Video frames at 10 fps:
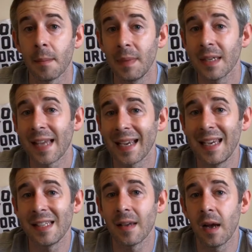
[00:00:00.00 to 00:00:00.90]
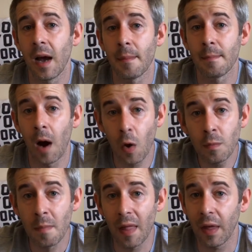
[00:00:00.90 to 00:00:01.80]
Miyazaki's uh,
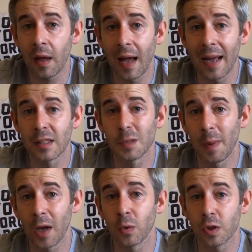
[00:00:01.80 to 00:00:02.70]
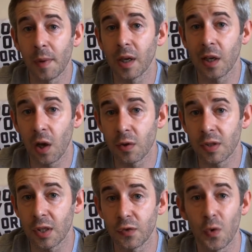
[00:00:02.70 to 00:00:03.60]
own mother had spinal
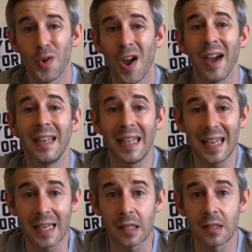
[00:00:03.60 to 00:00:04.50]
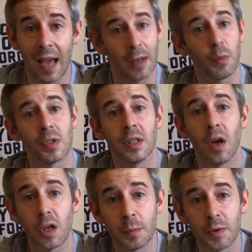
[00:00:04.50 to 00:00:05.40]
tuberculosis for nine years and was in the
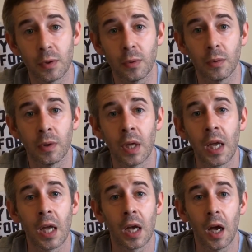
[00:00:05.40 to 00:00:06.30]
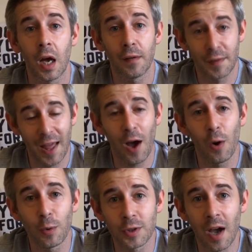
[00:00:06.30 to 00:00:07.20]
hospital uh, for that
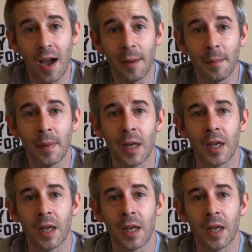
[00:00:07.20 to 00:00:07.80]
whole time.